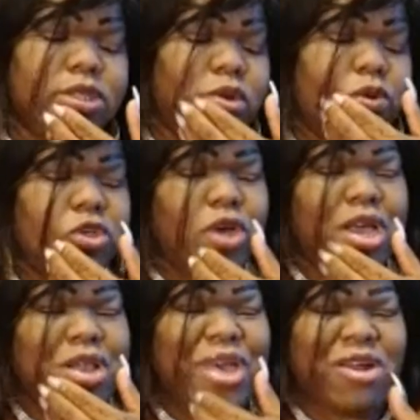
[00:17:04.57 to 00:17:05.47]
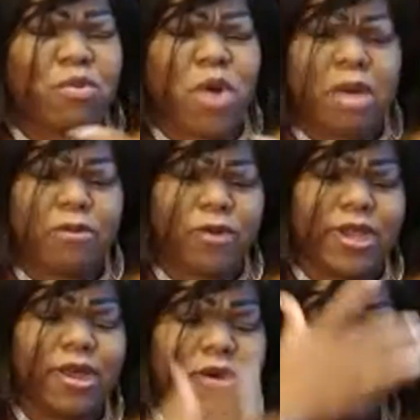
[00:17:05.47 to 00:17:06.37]
Someone tried to make a
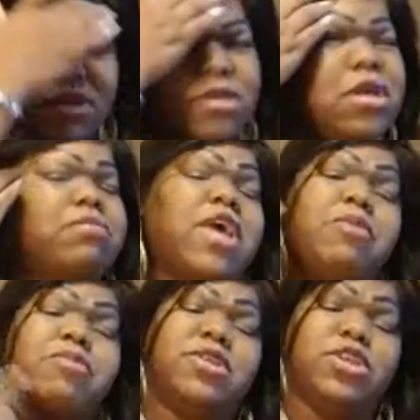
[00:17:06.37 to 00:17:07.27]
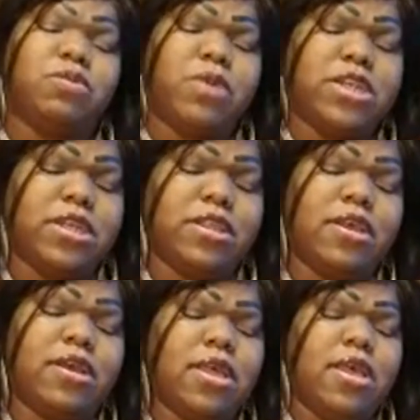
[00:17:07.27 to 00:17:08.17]
robbery or some type of situation
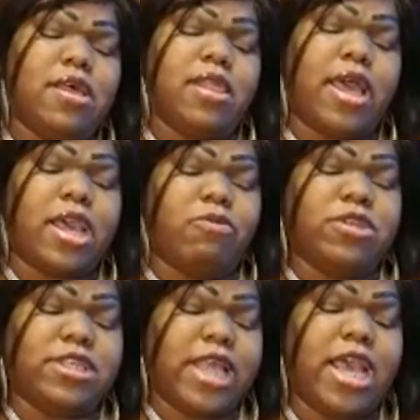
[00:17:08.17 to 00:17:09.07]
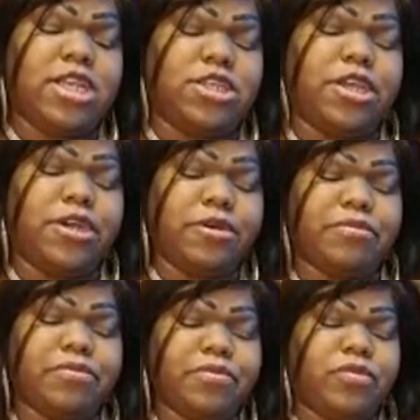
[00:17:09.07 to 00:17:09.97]
look like it was staged here.
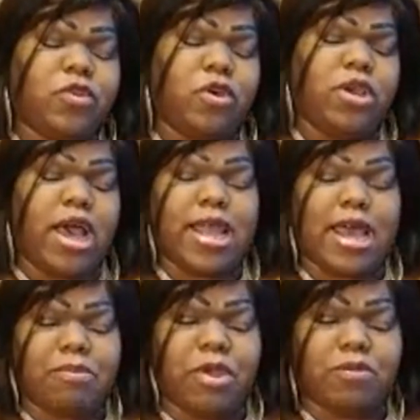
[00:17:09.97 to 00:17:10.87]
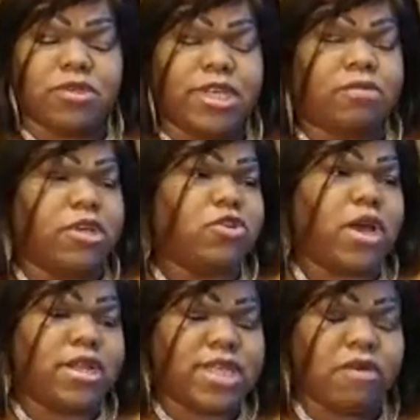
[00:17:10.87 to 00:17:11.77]
So you got a lot of people secretly
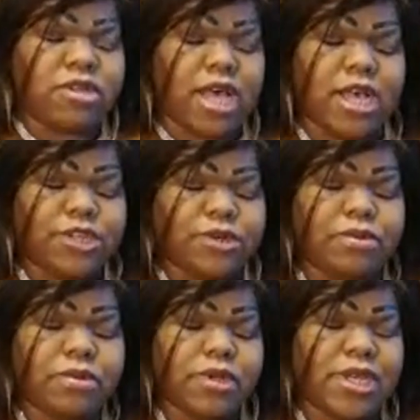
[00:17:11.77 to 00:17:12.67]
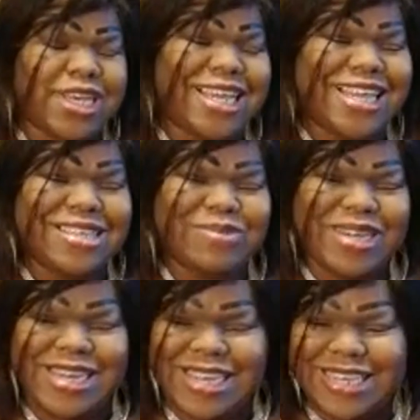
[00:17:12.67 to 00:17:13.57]
trying to sabotage you. It is
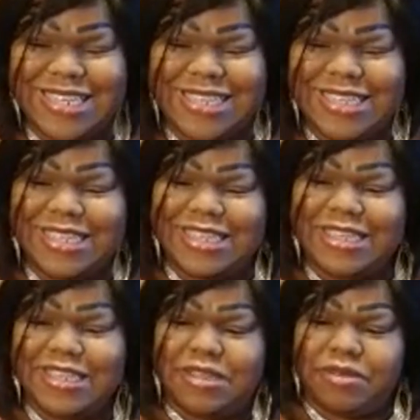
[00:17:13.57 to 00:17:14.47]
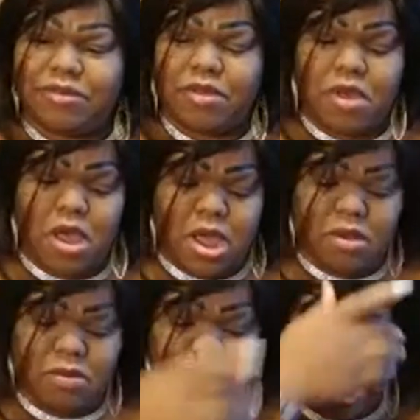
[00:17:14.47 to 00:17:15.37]
what it is. All
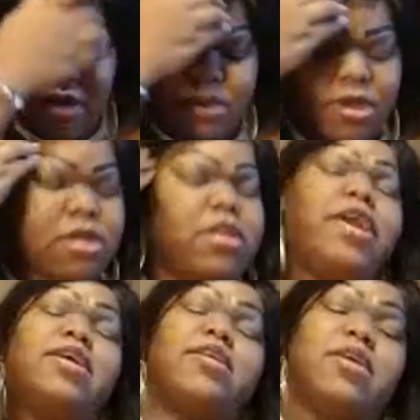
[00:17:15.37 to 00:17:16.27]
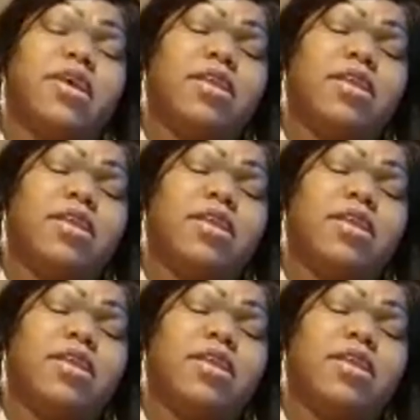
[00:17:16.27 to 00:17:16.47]
right, we have here later.